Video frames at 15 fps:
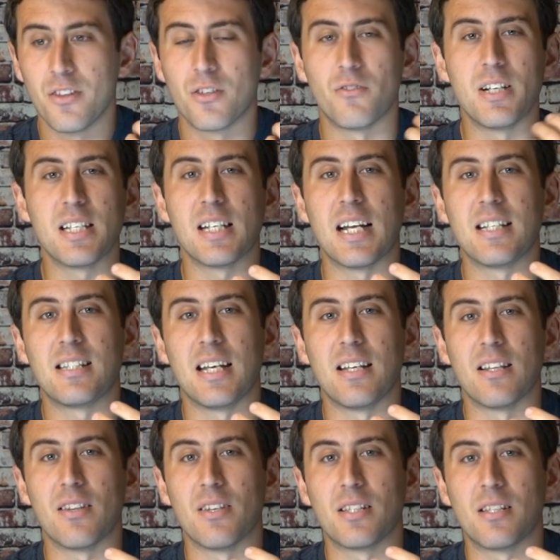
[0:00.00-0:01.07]
The reason I say
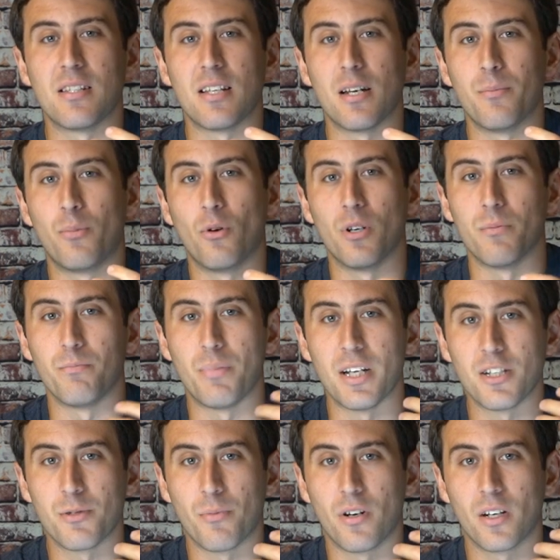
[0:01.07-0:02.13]
that this is an important
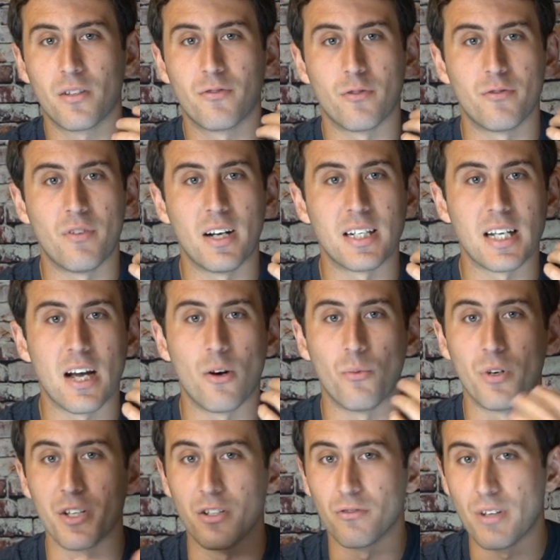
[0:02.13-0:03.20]
benchmark for finding out
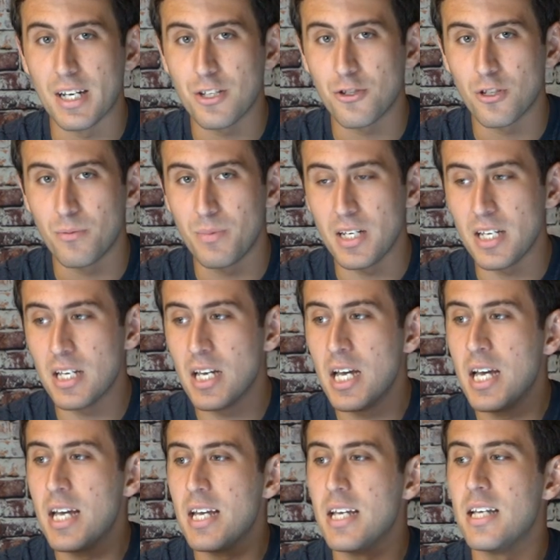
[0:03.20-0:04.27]
what your rate should be
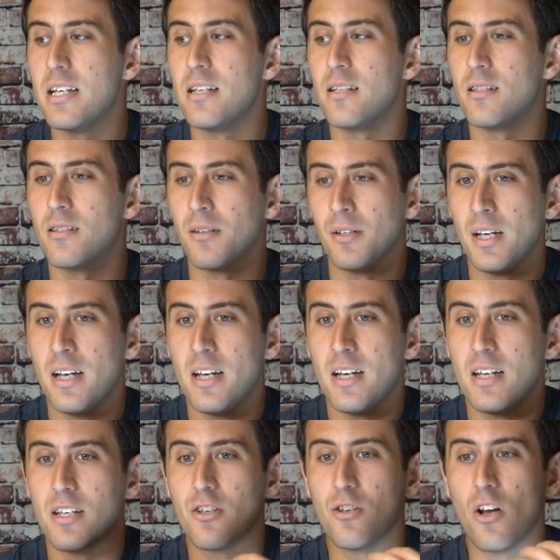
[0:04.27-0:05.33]
is,
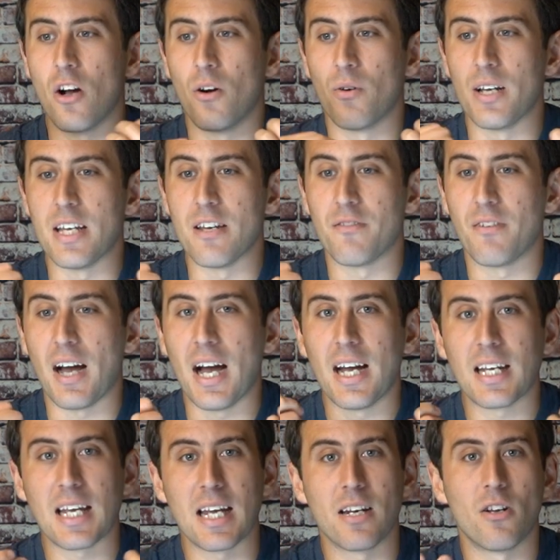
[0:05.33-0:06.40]
if
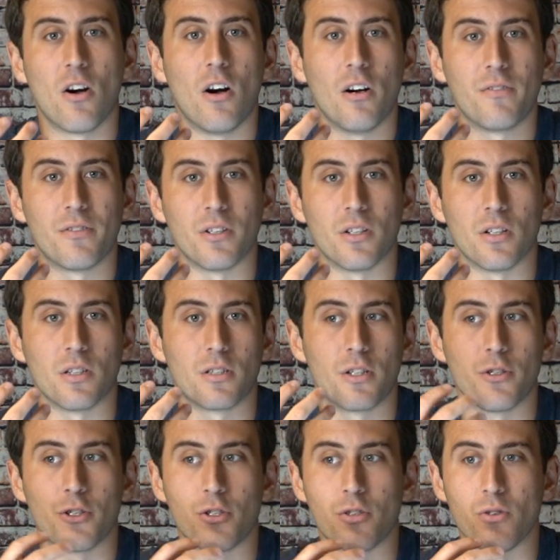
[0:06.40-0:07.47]
I get an offer
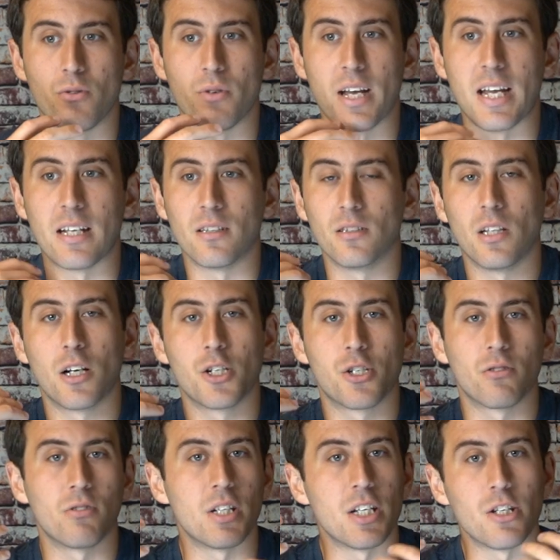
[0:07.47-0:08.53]
to shoot a
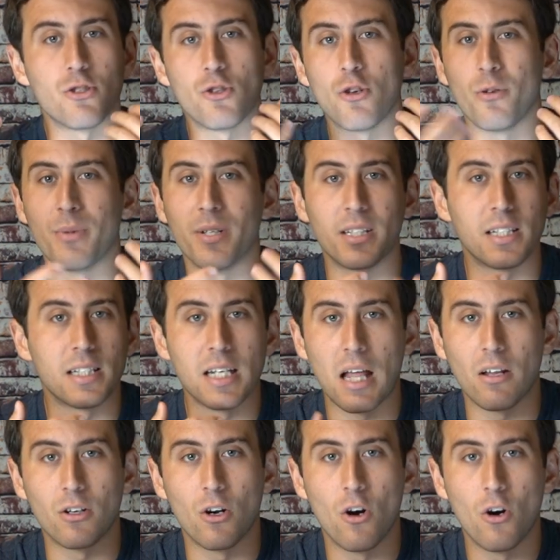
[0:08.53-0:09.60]
luxury $2 million
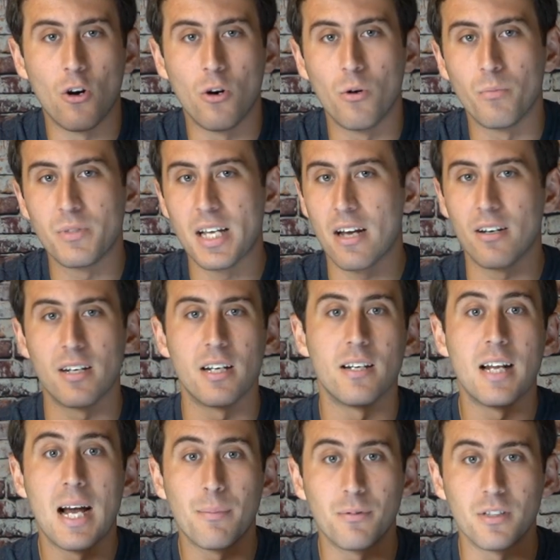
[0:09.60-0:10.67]
home down in
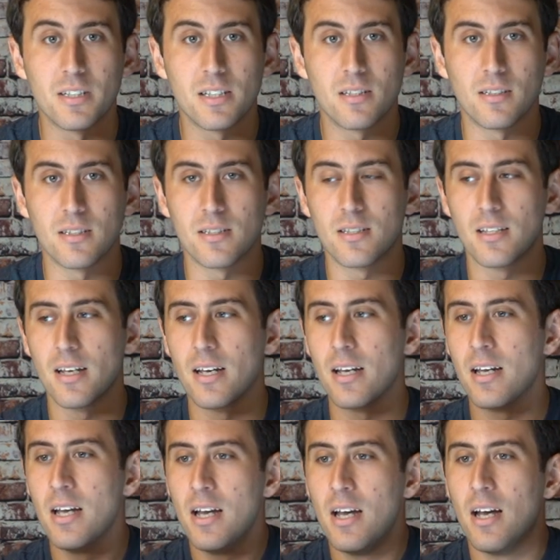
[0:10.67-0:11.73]
Annapolis, let's
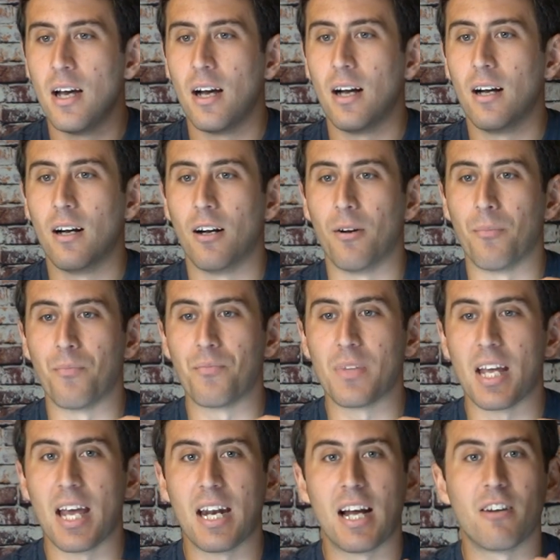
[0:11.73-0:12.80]
say, and
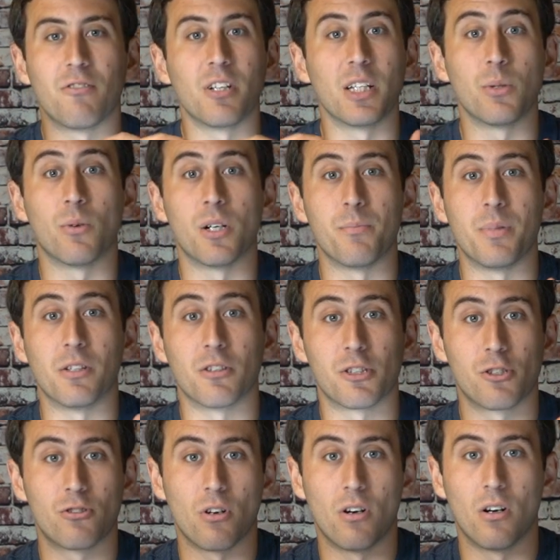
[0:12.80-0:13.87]
I really want to build a
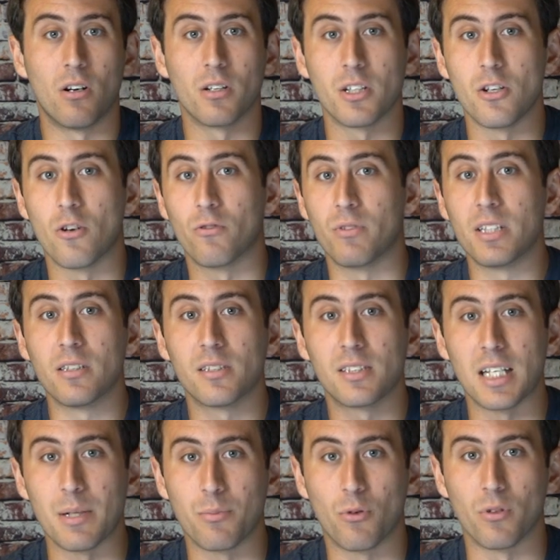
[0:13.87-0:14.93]
strong, real
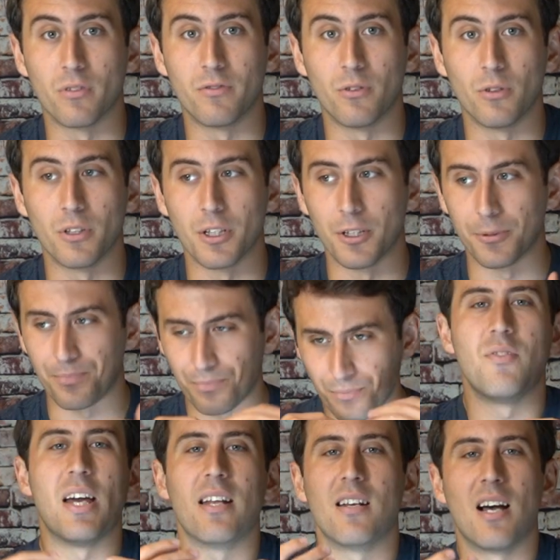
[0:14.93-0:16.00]
estate portfolio,
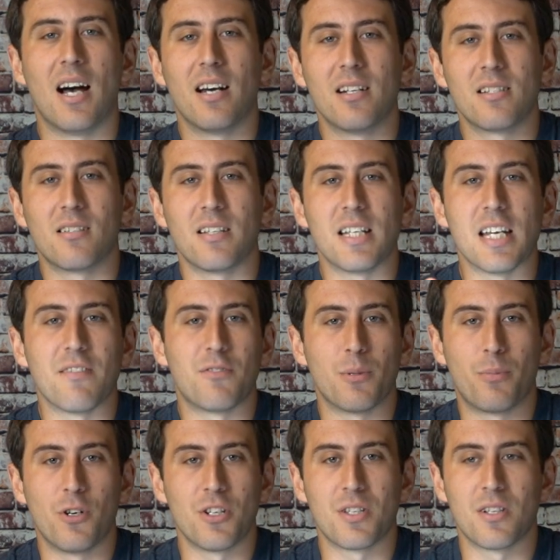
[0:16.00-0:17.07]
then honestly, if the
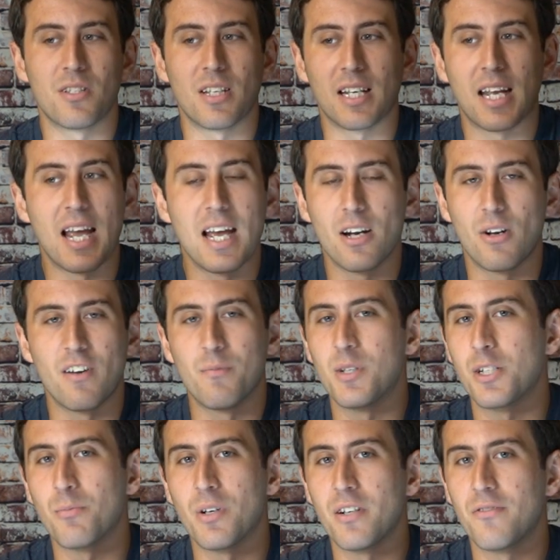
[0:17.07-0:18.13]
person's like, hey, I don't have
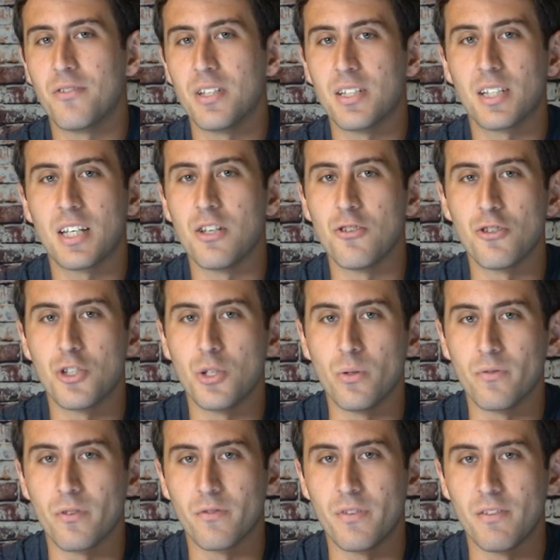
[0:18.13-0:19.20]
much money for this, can you just do
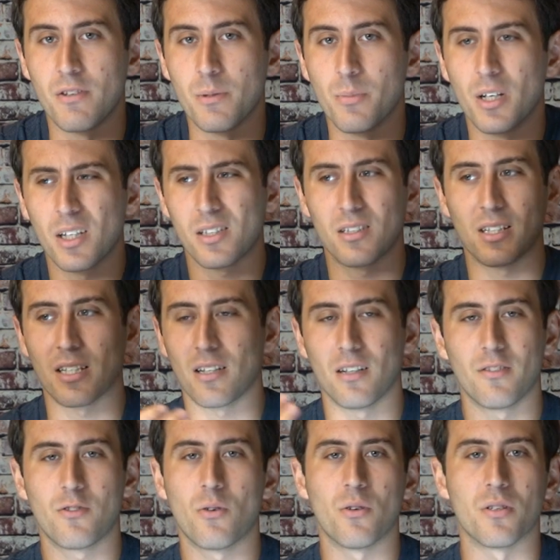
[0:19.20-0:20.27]
it for $50?
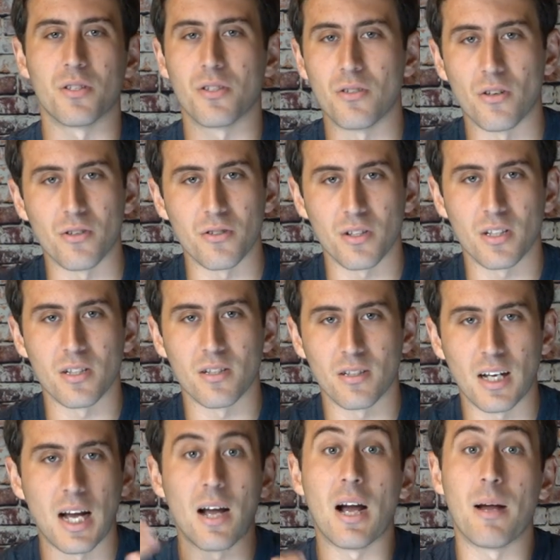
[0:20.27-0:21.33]
Of course, you're
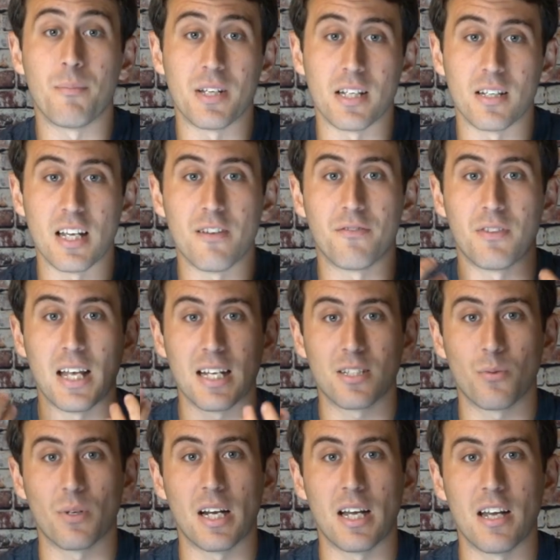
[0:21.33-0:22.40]
gonna, if
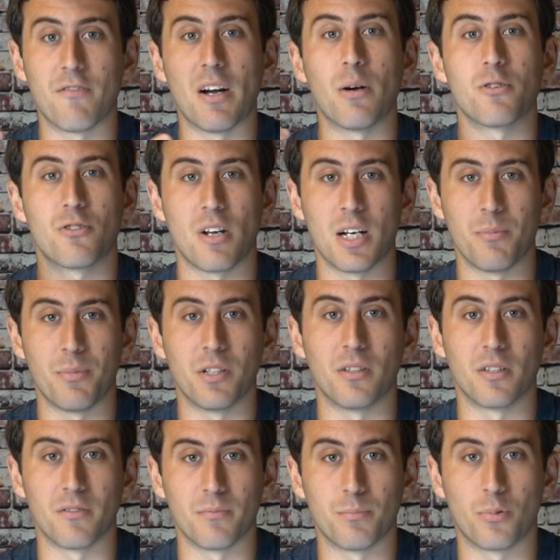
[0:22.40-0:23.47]
I was trying to build
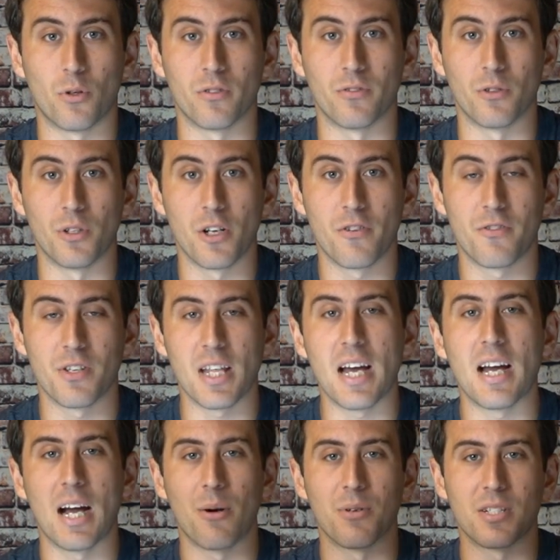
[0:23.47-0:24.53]
a portfolio for
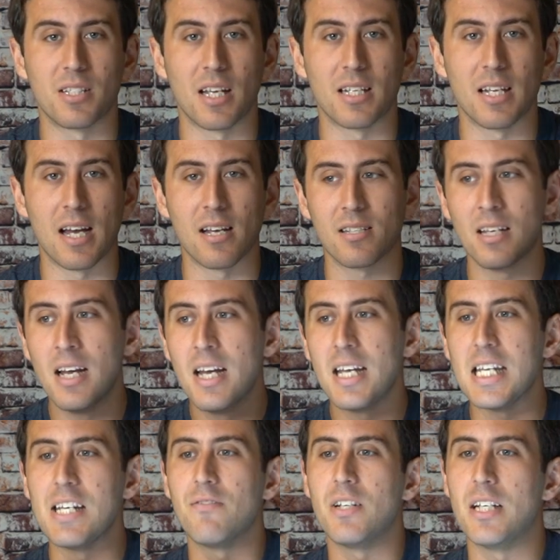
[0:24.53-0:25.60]
that, I would say yes,
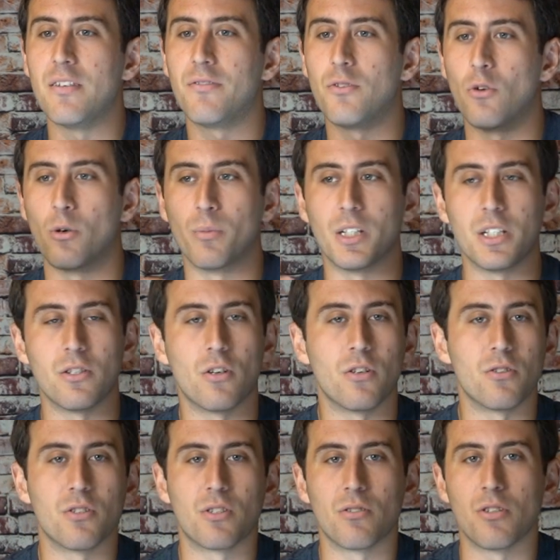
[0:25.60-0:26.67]
even if normally,
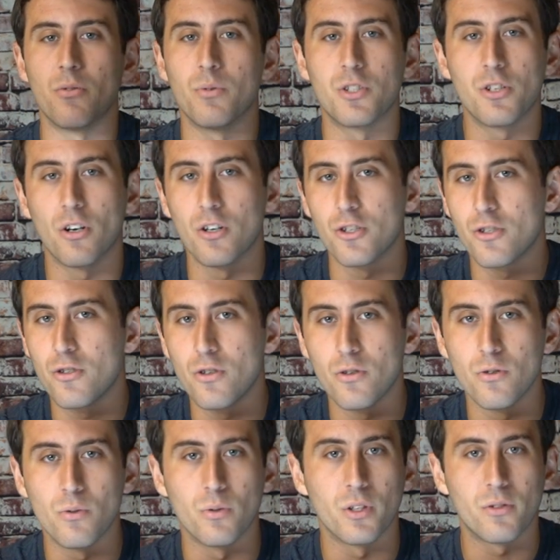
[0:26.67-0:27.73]
you would charge
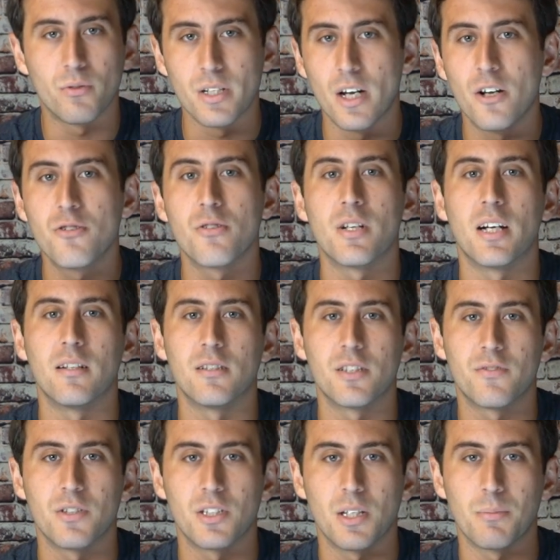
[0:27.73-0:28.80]
$200 or $300
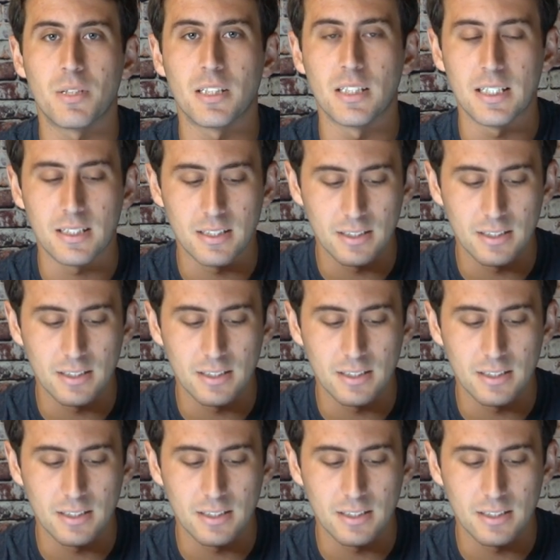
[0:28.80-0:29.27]
for something like